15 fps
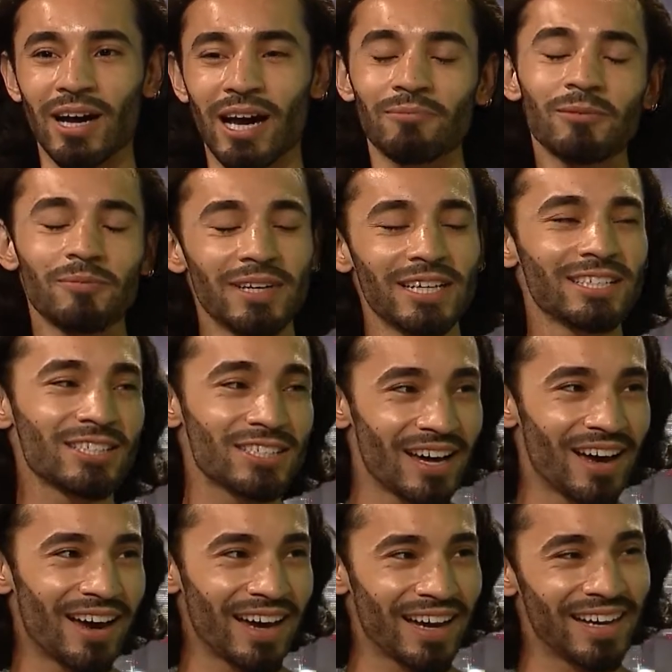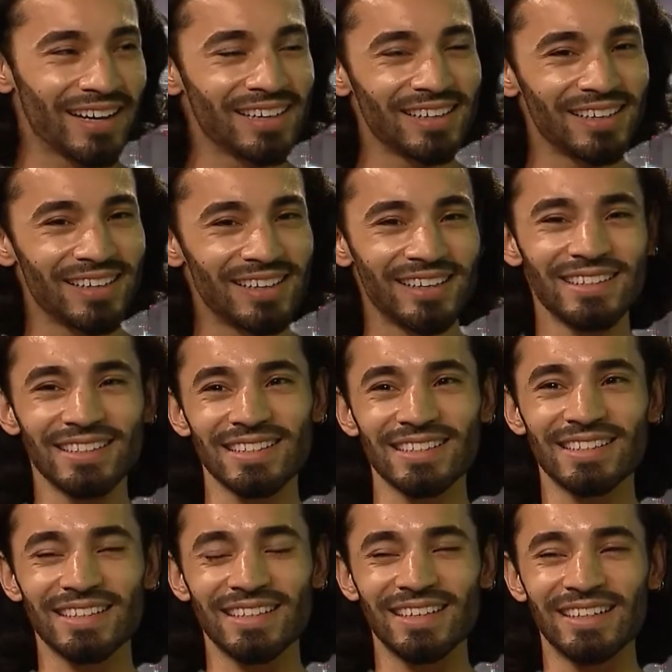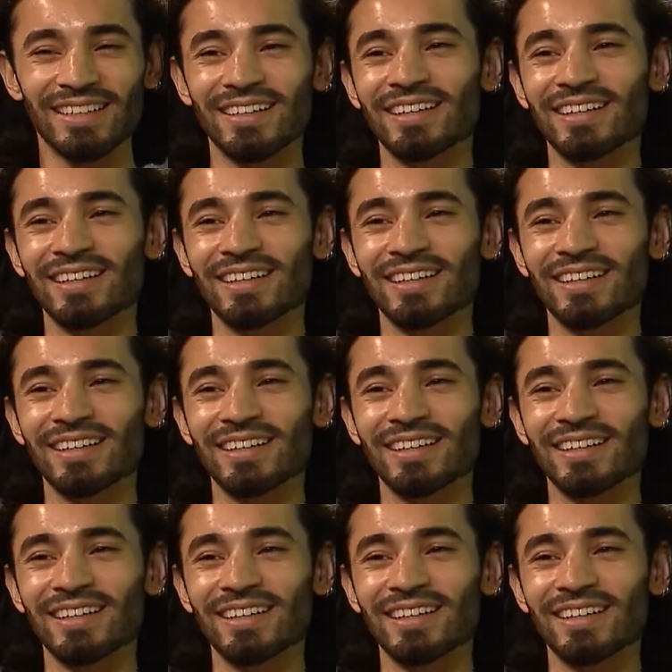a bit shy, honestly.